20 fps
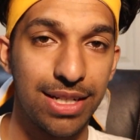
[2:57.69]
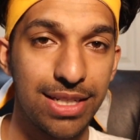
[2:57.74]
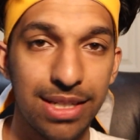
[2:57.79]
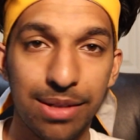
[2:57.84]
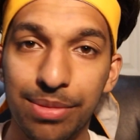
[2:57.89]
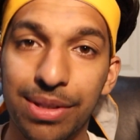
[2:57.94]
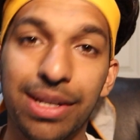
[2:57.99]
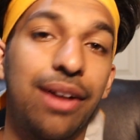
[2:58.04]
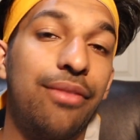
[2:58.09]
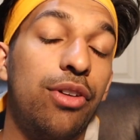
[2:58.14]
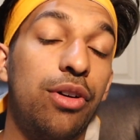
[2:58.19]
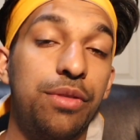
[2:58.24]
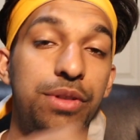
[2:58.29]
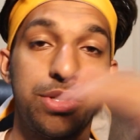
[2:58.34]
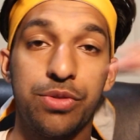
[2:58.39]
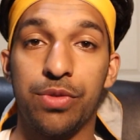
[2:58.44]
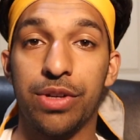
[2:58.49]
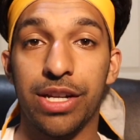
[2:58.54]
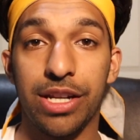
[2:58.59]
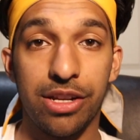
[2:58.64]
It's something I've
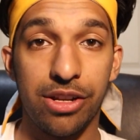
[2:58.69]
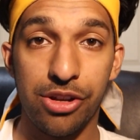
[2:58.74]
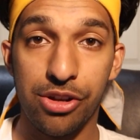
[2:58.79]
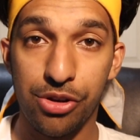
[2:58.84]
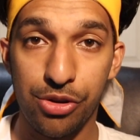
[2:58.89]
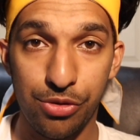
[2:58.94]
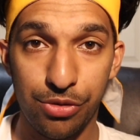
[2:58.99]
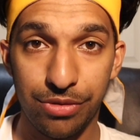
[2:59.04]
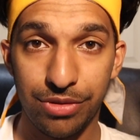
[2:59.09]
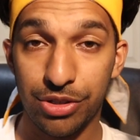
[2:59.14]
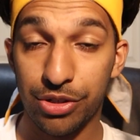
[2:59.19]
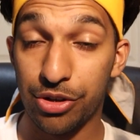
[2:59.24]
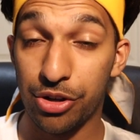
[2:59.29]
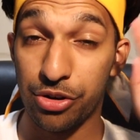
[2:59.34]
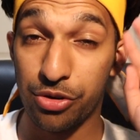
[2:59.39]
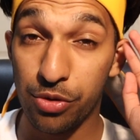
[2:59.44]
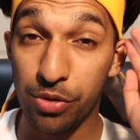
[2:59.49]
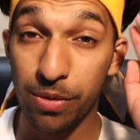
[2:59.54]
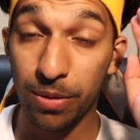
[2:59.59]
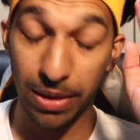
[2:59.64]
always wanted to do. So to
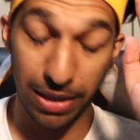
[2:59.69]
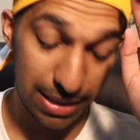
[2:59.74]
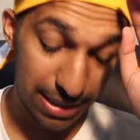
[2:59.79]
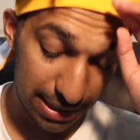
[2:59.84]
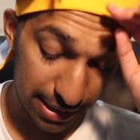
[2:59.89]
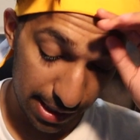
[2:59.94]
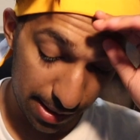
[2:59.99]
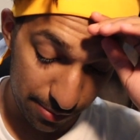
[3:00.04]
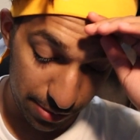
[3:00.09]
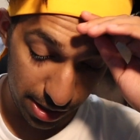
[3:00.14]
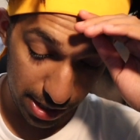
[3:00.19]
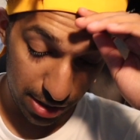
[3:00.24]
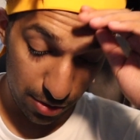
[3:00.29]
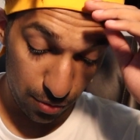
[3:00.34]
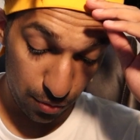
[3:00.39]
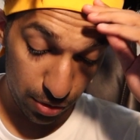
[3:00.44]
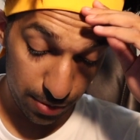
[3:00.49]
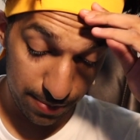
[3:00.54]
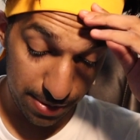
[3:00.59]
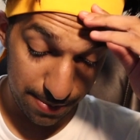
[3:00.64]
do it with a celebrity
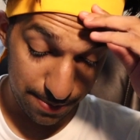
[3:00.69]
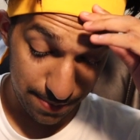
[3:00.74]
would be